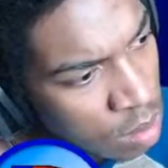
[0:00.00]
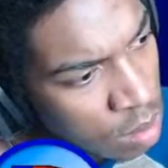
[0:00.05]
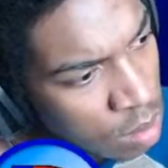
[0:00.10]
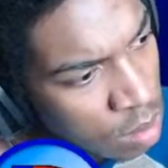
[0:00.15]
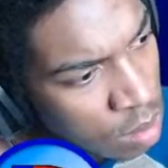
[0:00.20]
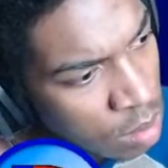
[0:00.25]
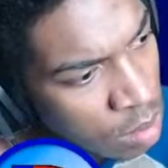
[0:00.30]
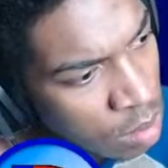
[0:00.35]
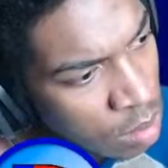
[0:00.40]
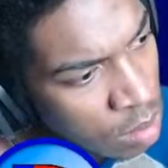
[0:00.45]

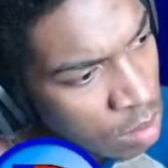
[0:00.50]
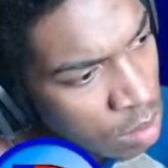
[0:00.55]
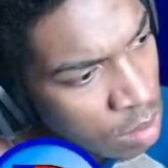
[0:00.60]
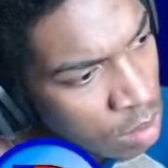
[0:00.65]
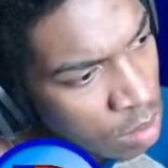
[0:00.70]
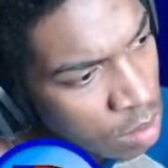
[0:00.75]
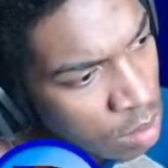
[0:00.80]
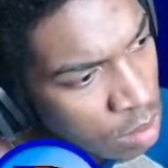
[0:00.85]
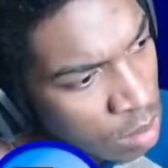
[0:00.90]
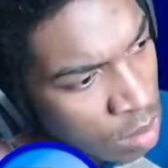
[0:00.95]

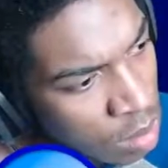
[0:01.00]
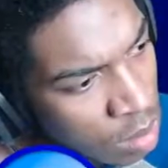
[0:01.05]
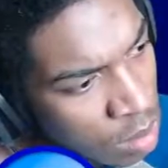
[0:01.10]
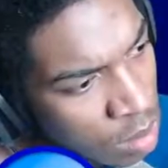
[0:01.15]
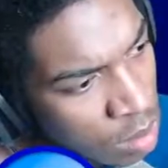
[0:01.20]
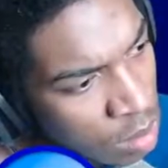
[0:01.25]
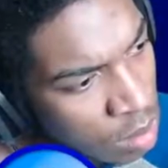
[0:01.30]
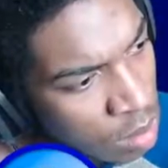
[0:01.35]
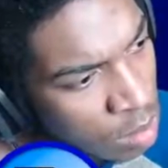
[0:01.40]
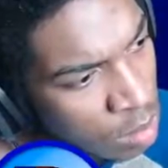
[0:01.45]

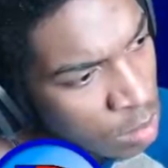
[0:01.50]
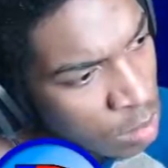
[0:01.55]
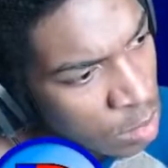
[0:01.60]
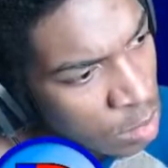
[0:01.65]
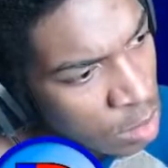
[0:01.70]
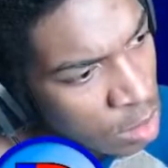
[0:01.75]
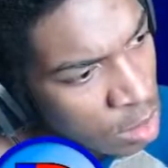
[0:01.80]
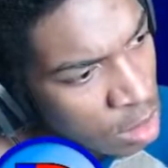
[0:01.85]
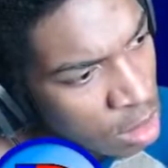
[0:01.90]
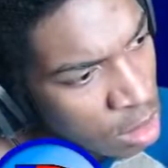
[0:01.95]
[no speech]